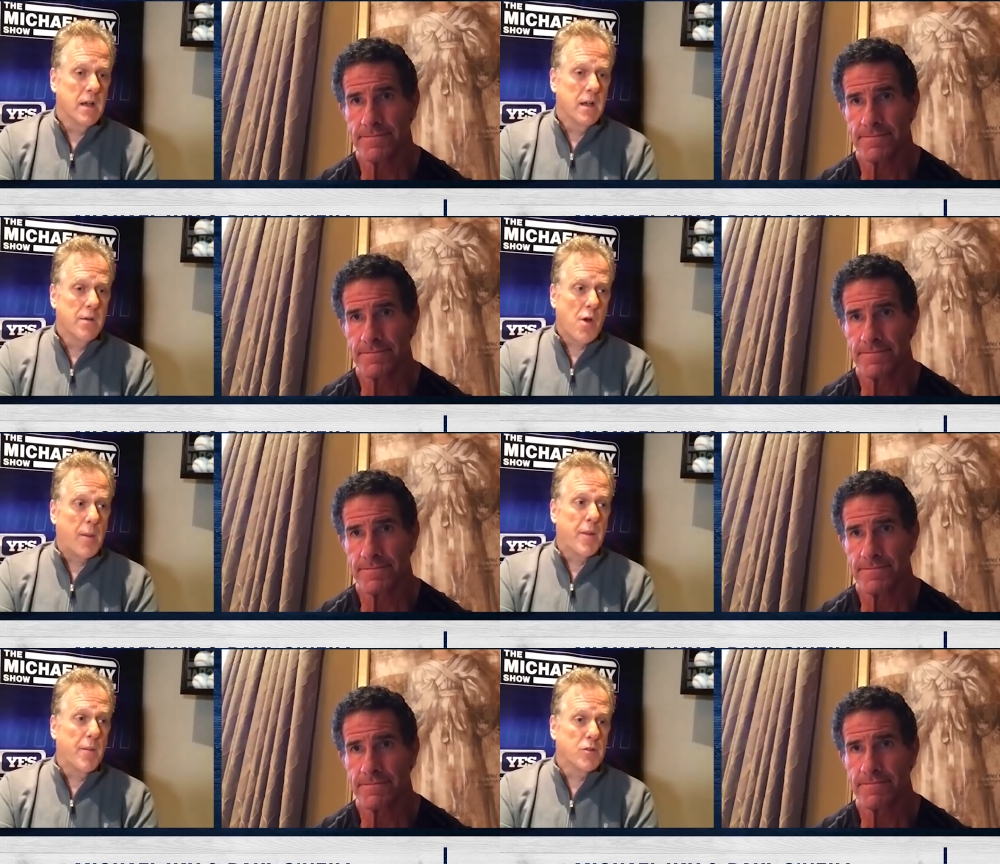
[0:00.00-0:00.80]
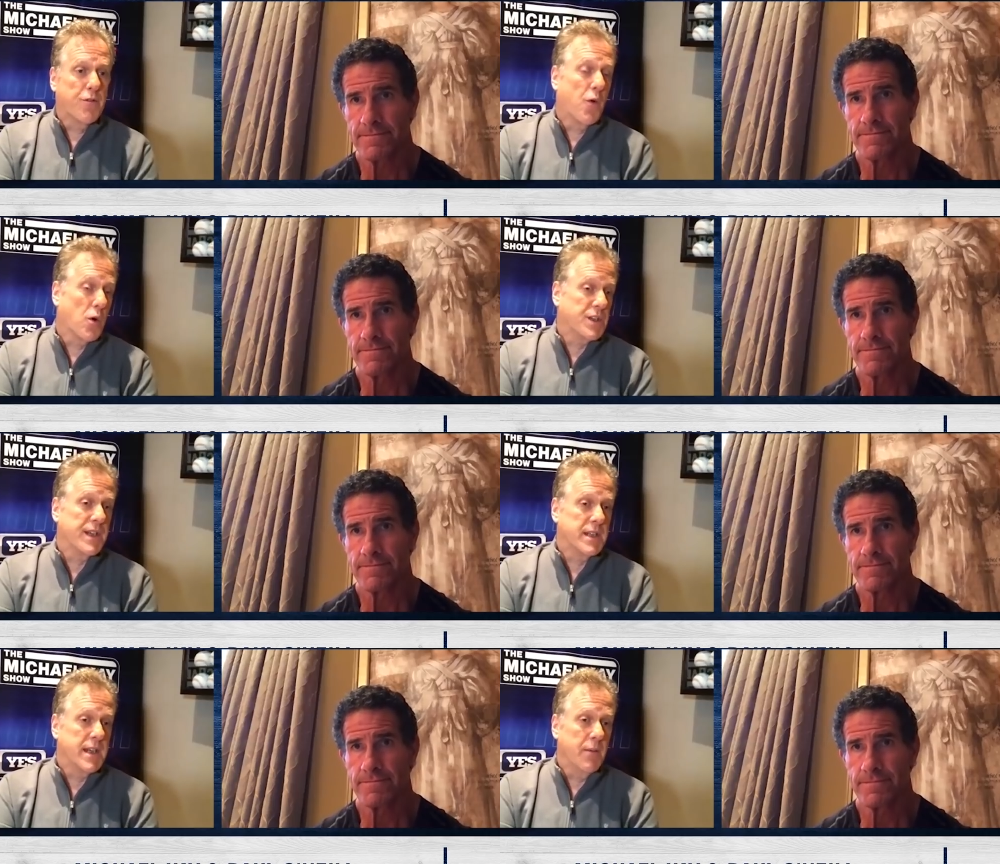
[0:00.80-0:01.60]
Speaker 1: probably the most
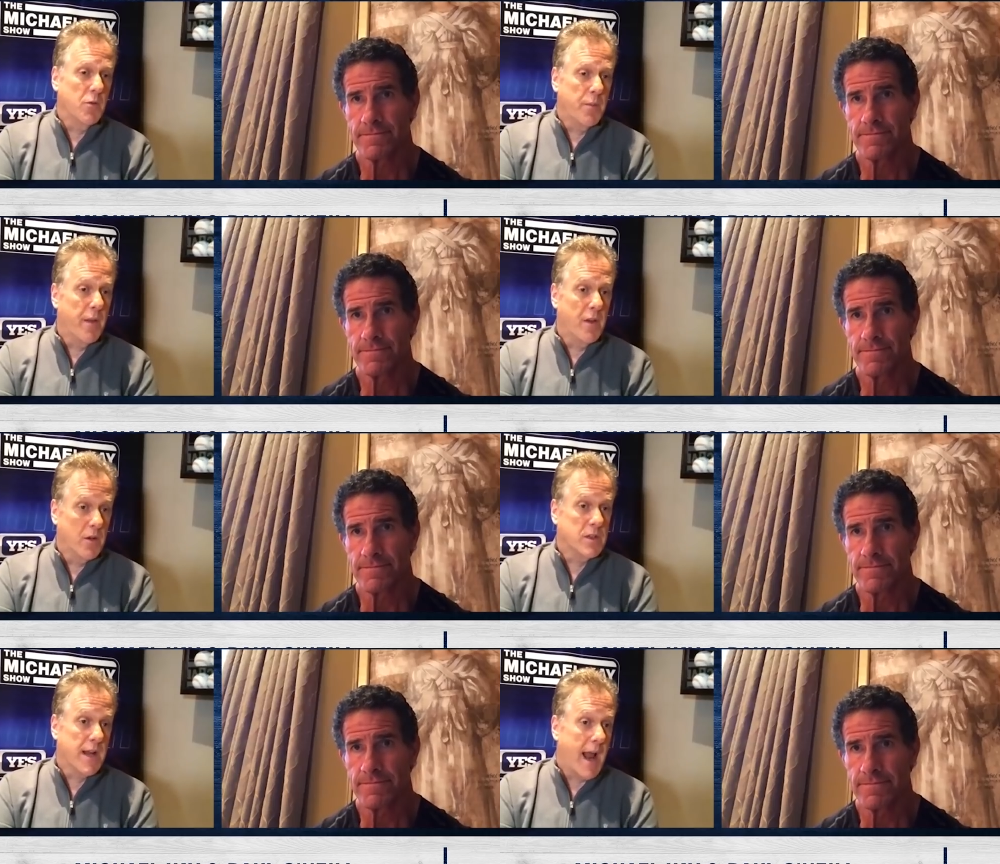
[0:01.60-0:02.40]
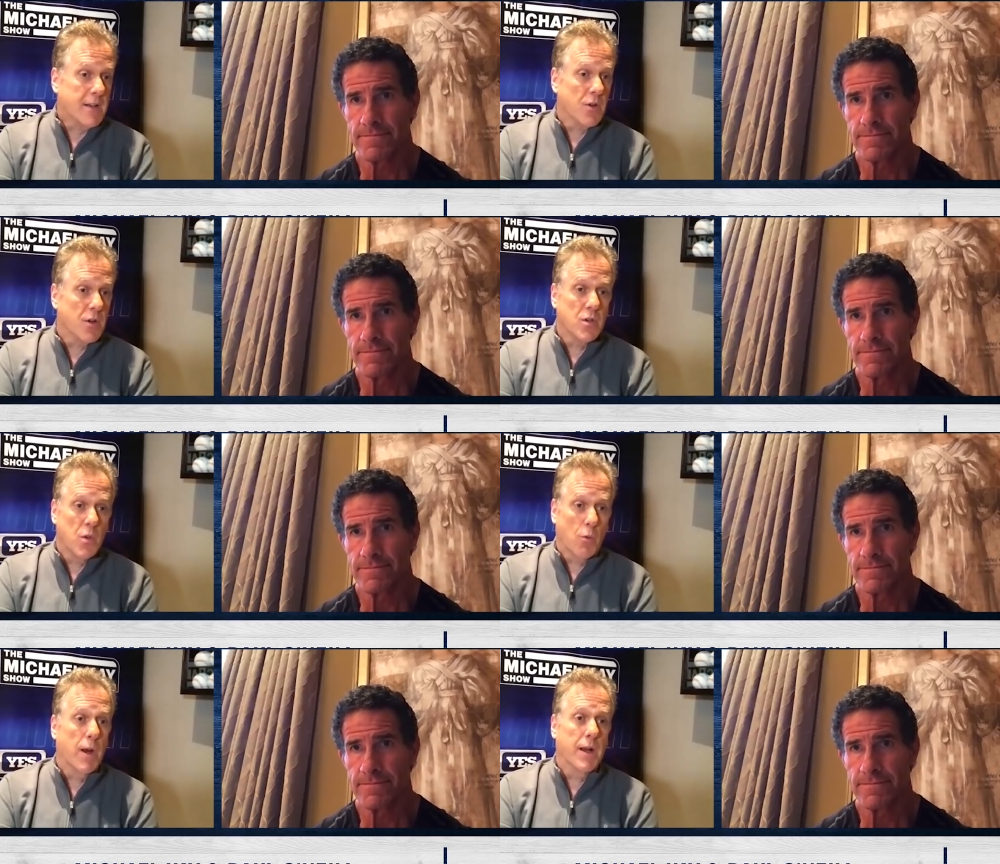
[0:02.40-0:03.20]
fortunate team would be the Houston Astros, who
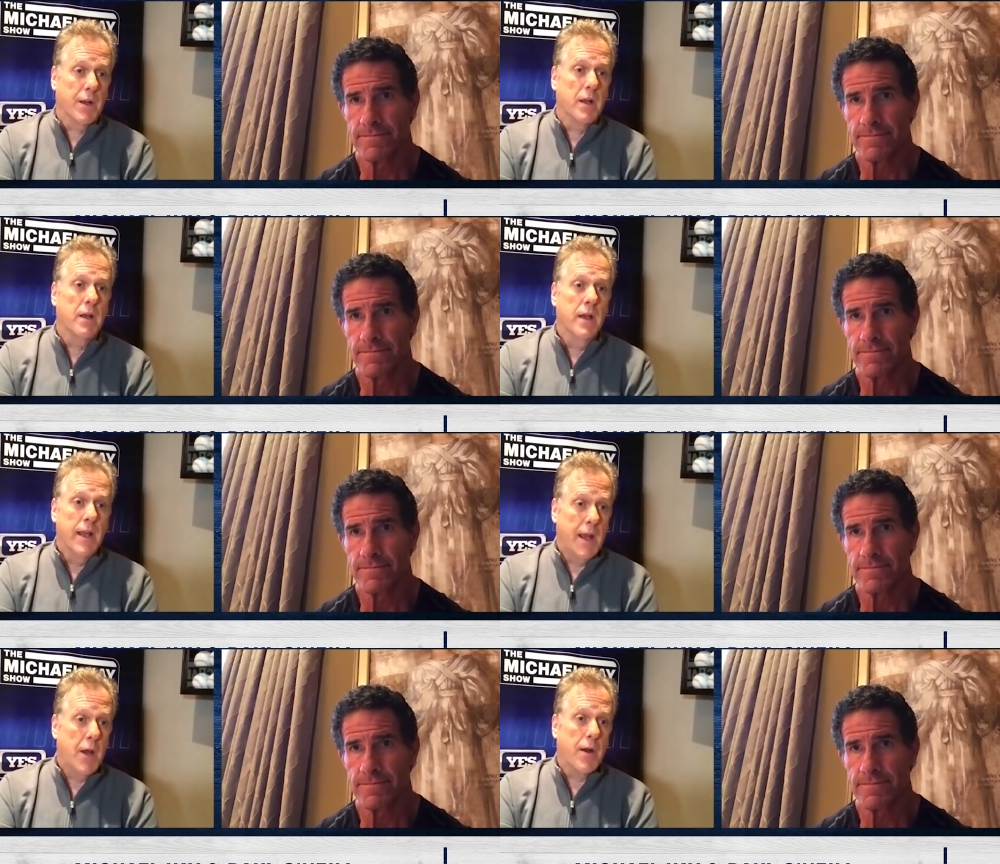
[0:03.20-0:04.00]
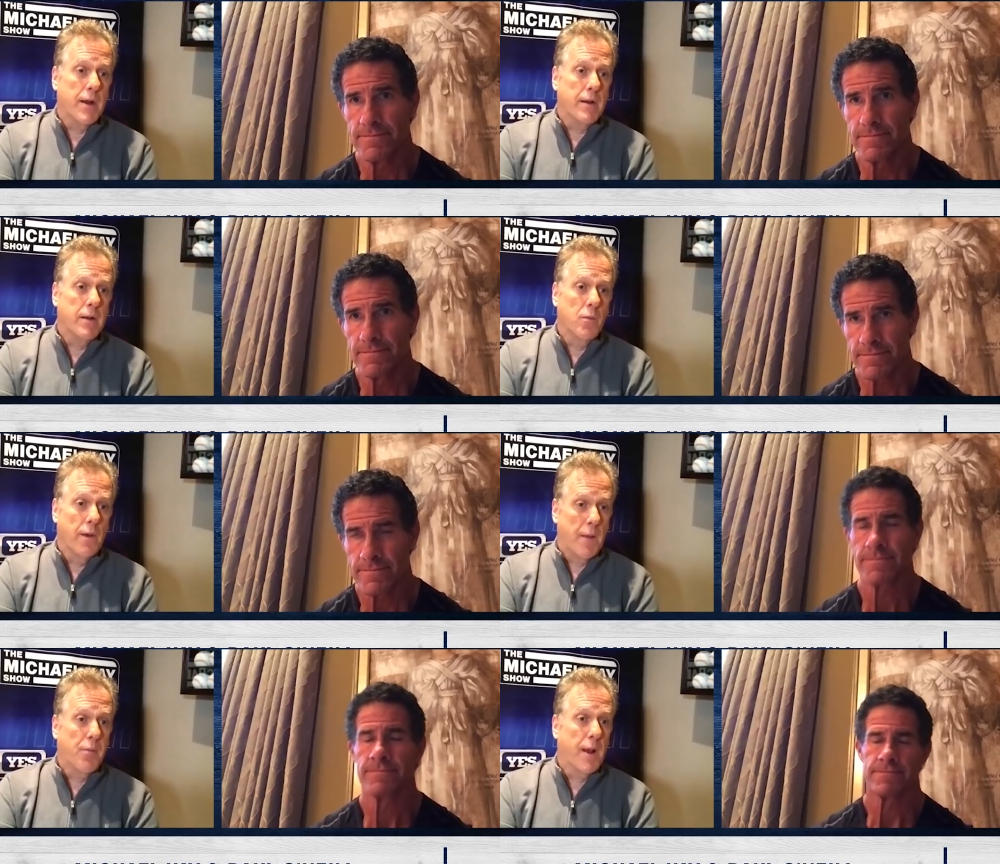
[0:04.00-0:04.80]
are really going to hear it when
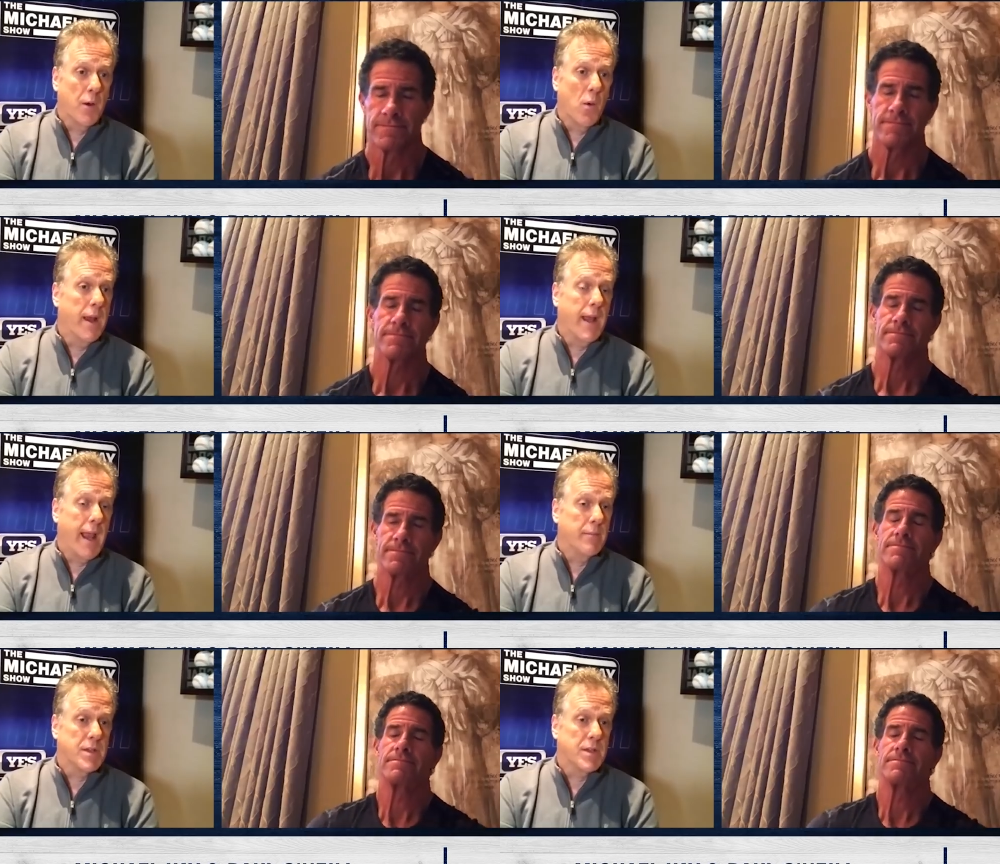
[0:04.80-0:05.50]
they played away games.